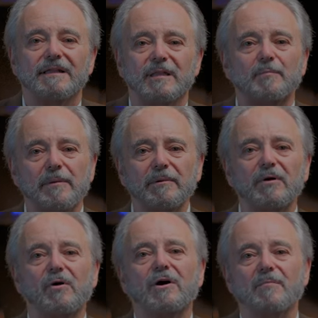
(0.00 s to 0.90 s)
The
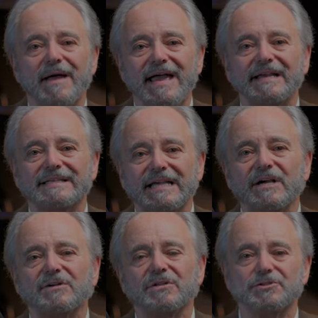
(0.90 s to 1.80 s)
biblical command to
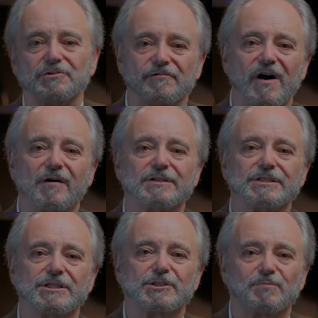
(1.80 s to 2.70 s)
hear the shofar is
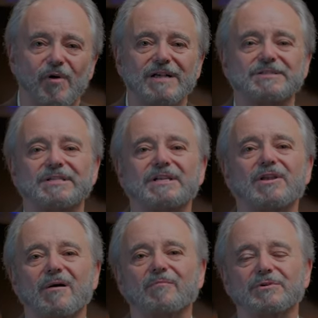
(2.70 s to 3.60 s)
expressed in
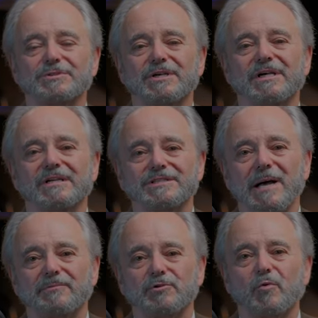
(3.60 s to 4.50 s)
Numbers
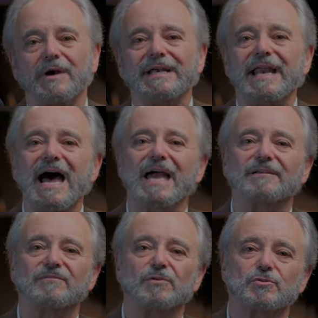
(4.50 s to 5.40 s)
chapter twenty-nine,
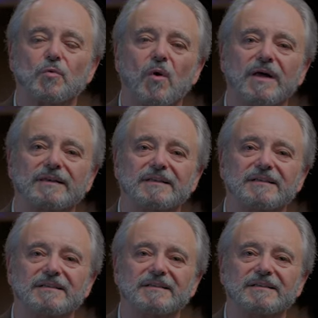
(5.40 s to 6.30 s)
verse one.
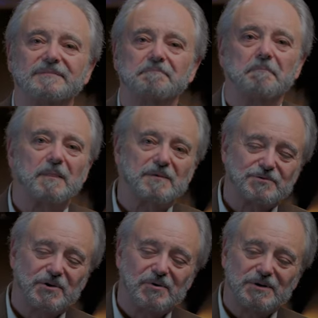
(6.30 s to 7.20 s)

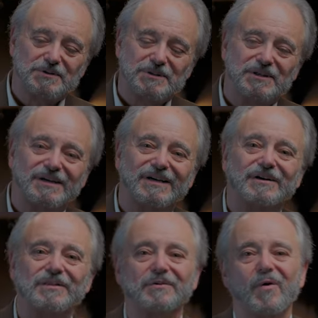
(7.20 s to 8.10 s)
So here's
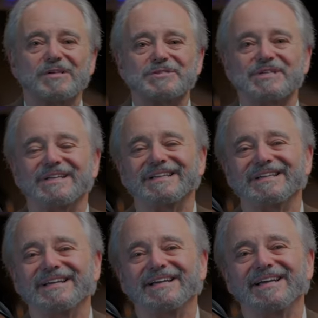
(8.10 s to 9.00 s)
another question.
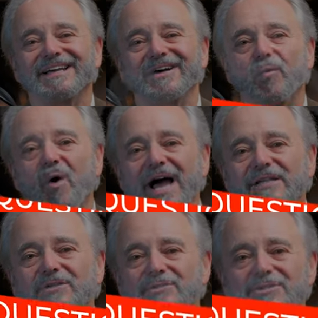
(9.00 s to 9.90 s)
Why
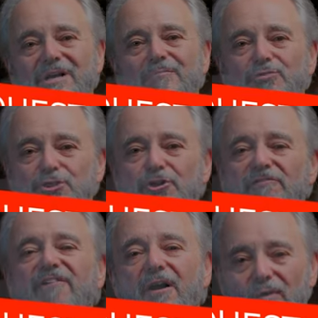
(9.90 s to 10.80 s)
do some
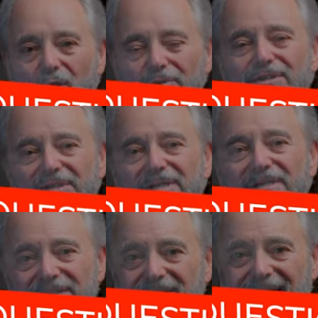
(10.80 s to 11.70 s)
shofarot,
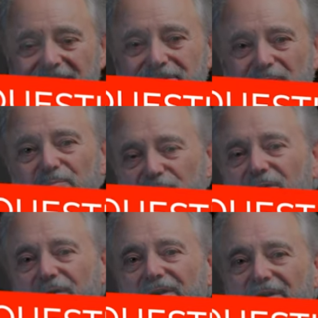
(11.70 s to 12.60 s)
that's the
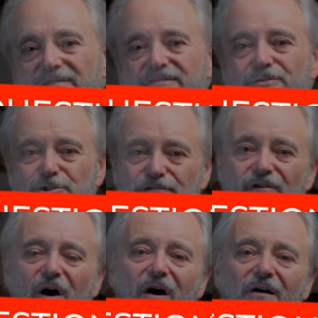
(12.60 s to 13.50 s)
plural of
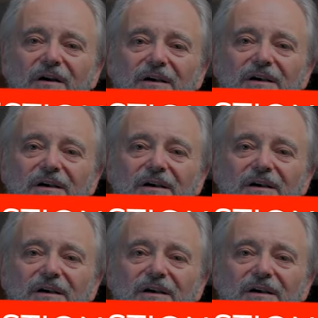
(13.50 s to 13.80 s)
shofar,